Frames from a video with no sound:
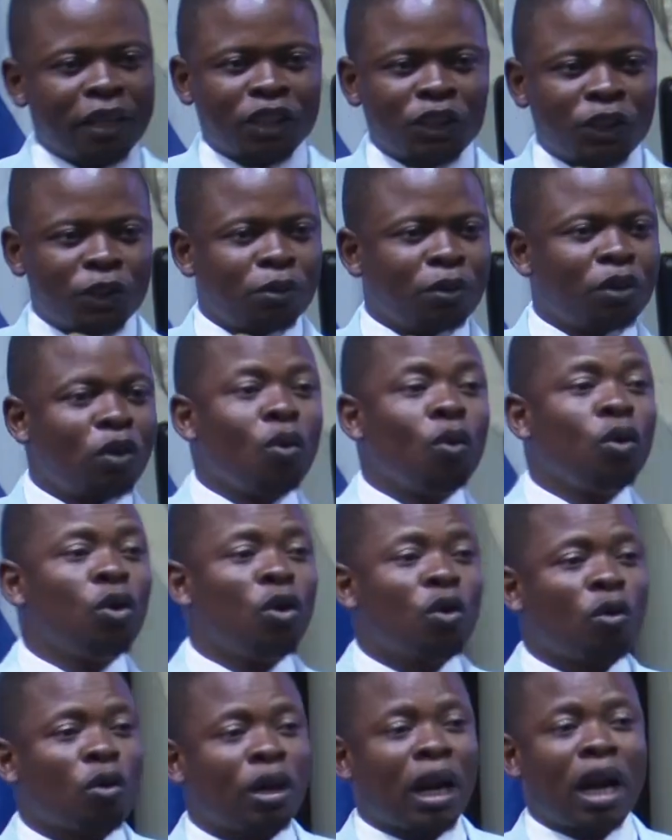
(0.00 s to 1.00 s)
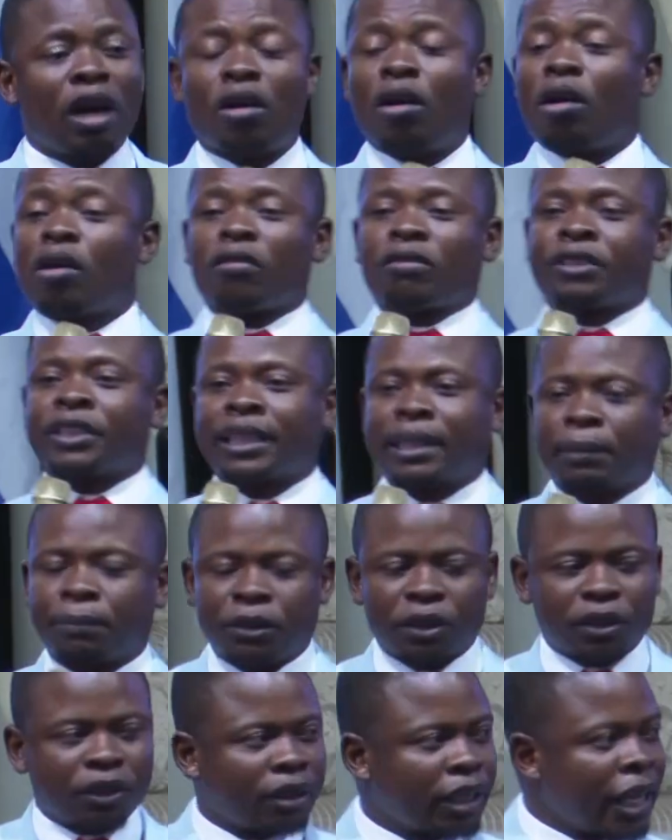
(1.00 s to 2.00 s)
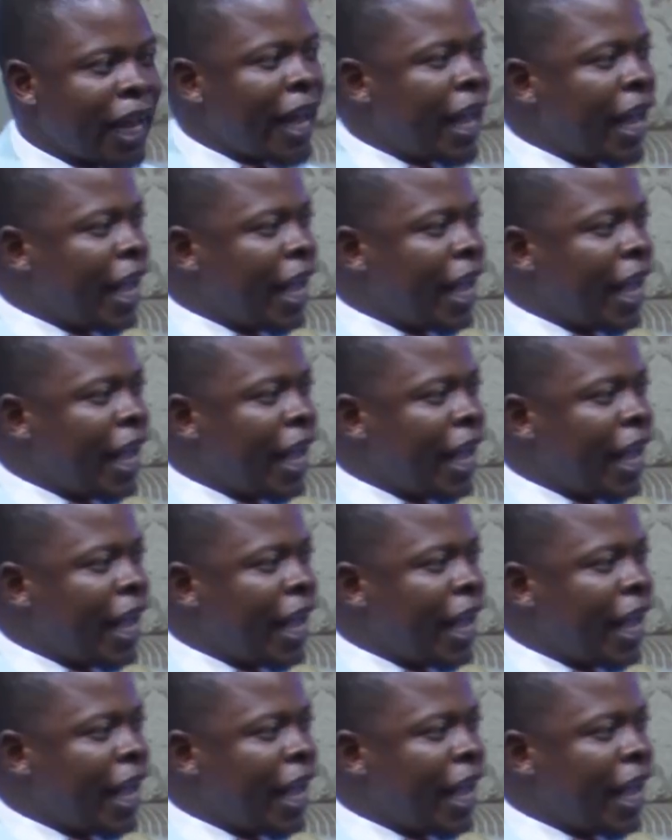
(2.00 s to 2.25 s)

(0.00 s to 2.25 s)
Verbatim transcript: very soon. We'll look on a lot of scriptures.